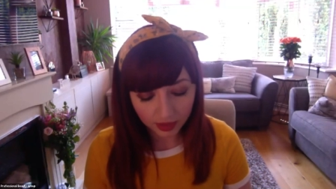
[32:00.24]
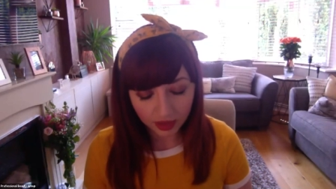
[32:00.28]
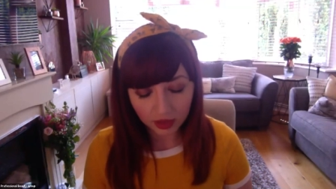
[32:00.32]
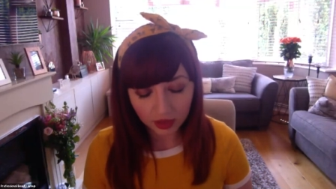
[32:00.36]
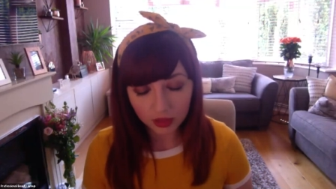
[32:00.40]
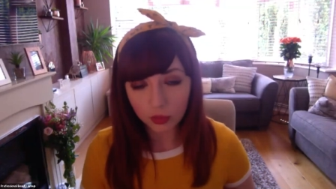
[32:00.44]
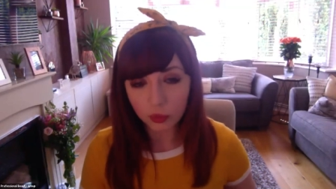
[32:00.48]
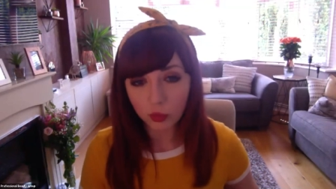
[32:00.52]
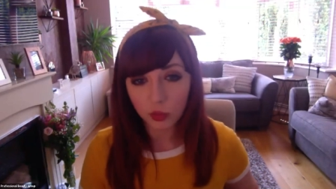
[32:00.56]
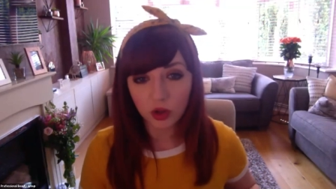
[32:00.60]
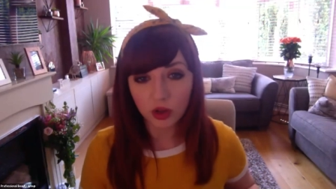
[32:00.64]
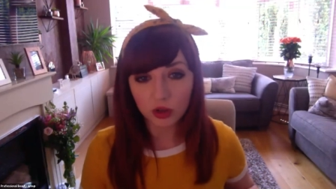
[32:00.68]

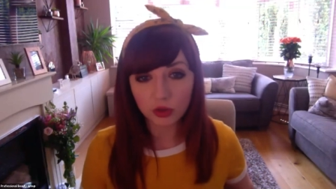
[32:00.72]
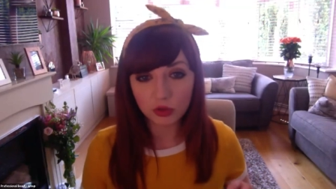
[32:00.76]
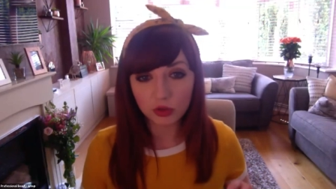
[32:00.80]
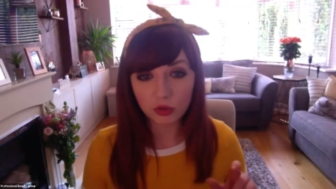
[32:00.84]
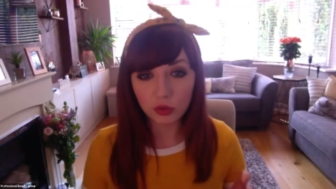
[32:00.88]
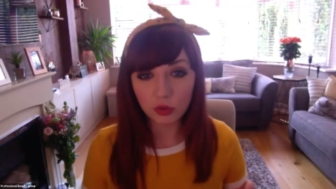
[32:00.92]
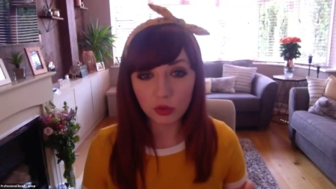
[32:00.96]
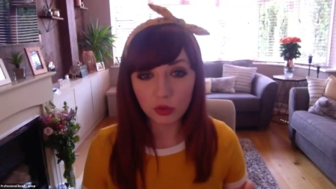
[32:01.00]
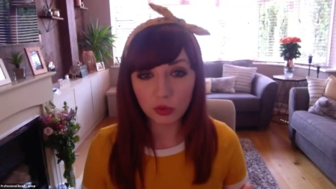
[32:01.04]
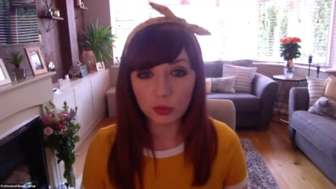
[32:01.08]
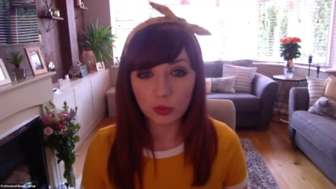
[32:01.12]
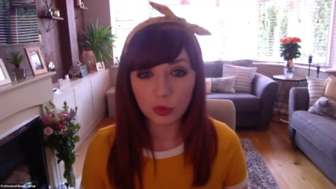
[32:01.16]
about the word
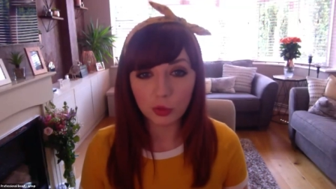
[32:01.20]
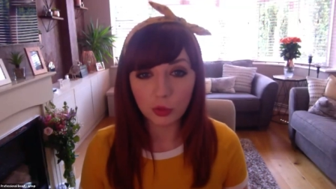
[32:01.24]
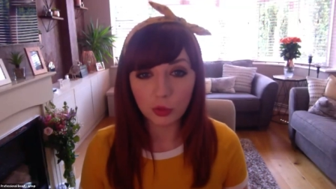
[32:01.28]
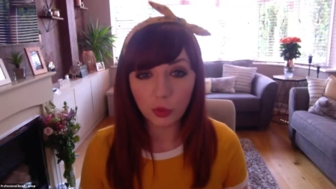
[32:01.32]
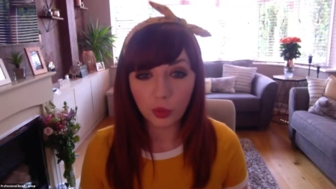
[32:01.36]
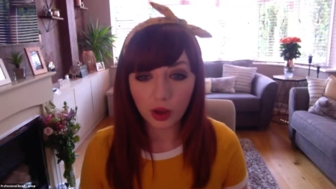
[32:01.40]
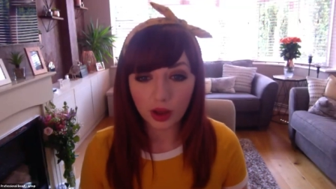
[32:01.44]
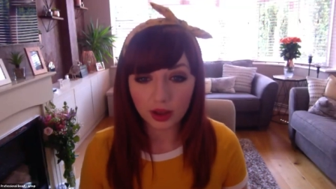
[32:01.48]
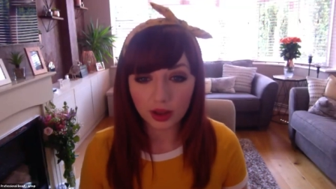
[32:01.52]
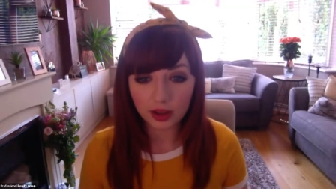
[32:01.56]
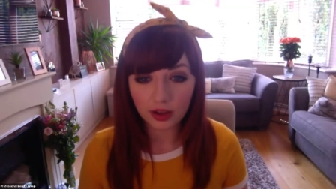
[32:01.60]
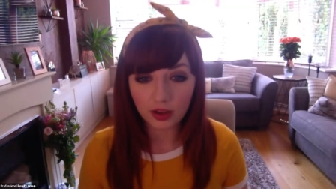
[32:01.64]

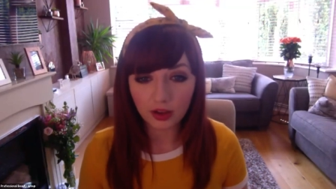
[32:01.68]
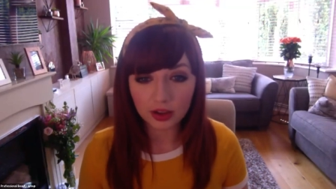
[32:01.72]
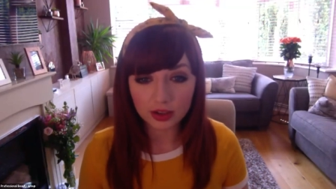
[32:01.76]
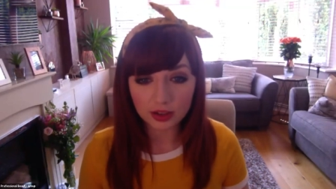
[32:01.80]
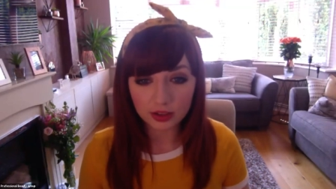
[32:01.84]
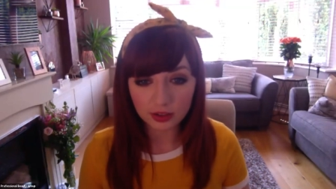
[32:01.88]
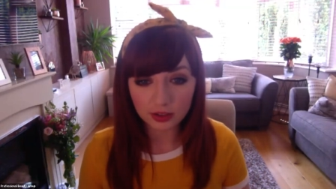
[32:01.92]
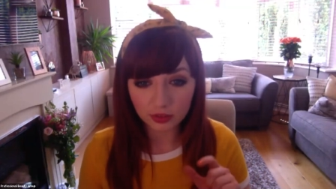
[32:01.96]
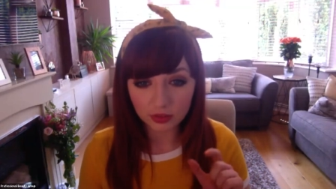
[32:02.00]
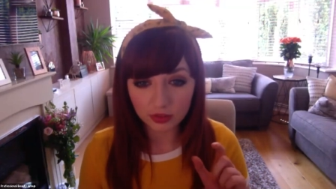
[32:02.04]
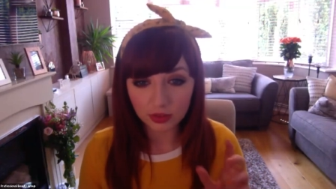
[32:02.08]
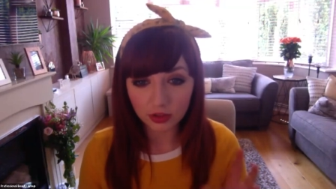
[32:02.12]
normal and
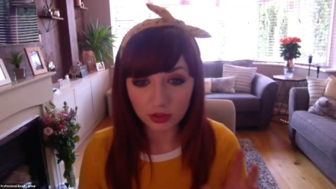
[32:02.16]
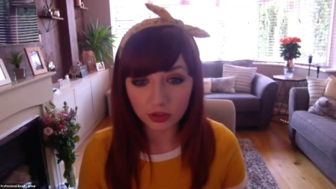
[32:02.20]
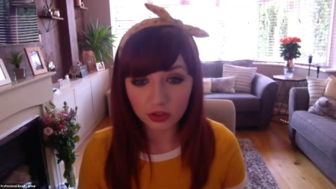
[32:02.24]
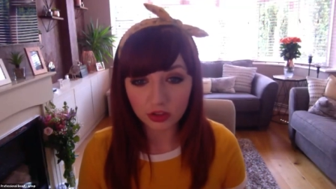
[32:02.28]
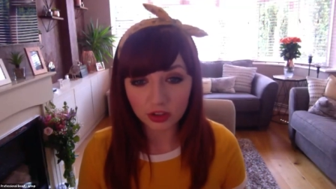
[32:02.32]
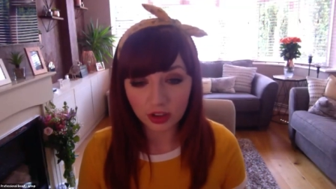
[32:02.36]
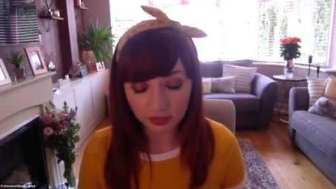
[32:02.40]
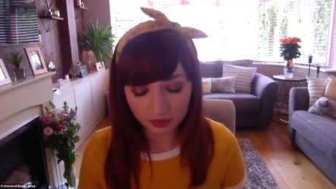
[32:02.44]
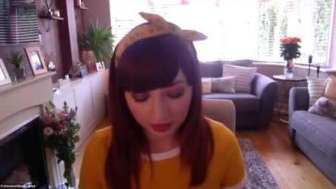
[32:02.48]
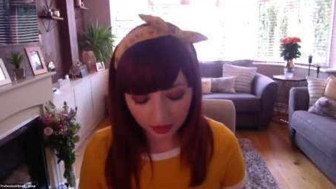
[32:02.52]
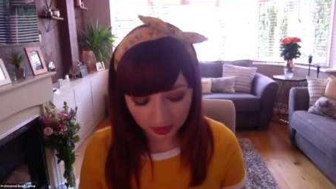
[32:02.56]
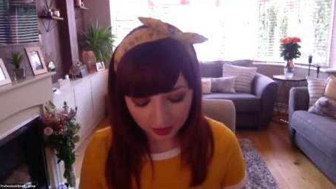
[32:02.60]
kind of the
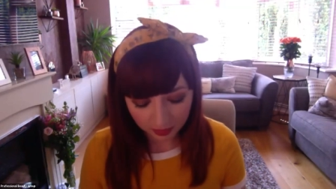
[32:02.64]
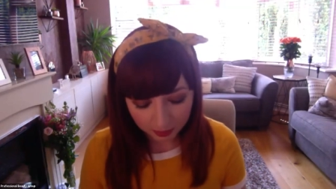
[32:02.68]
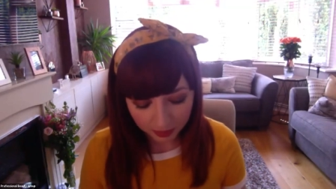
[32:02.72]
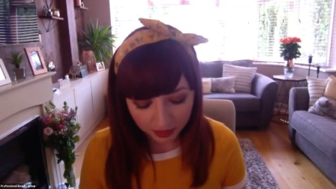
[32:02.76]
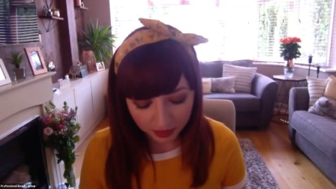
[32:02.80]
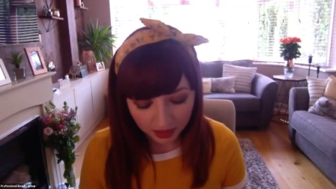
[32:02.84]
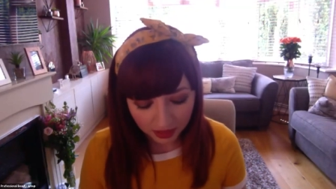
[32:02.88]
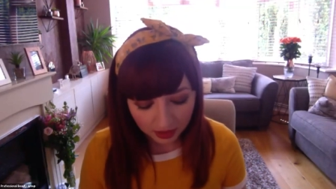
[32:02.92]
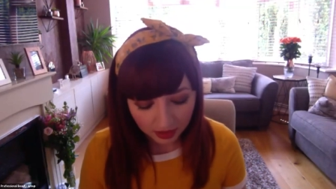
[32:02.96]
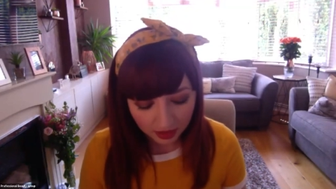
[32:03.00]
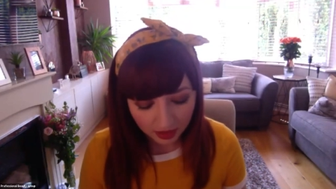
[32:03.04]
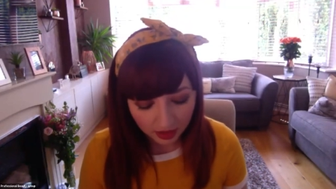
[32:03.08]
shift that's
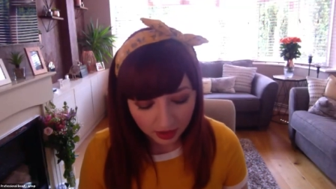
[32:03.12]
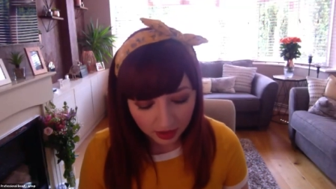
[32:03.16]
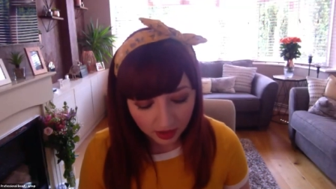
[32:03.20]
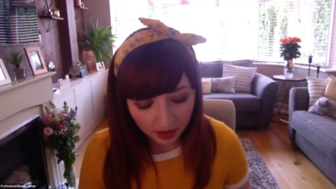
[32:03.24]
been.